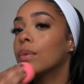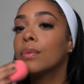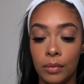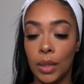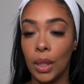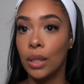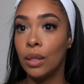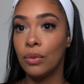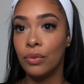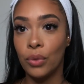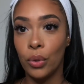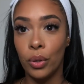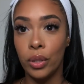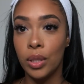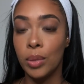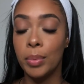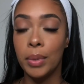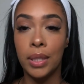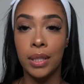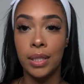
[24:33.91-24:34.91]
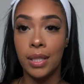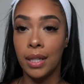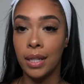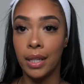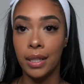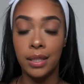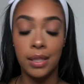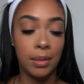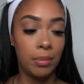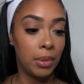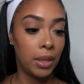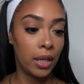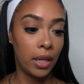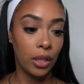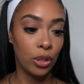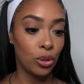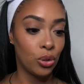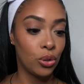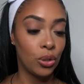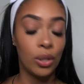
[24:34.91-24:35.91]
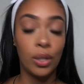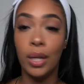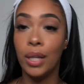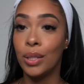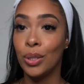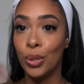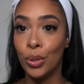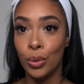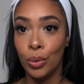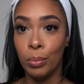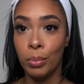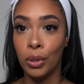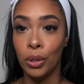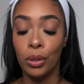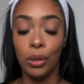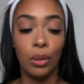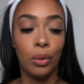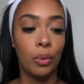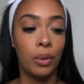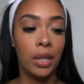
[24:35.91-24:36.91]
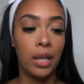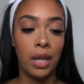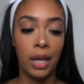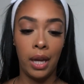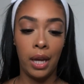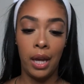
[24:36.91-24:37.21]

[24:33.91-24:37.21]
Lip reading: And of course, because I like to be extra and super glowy,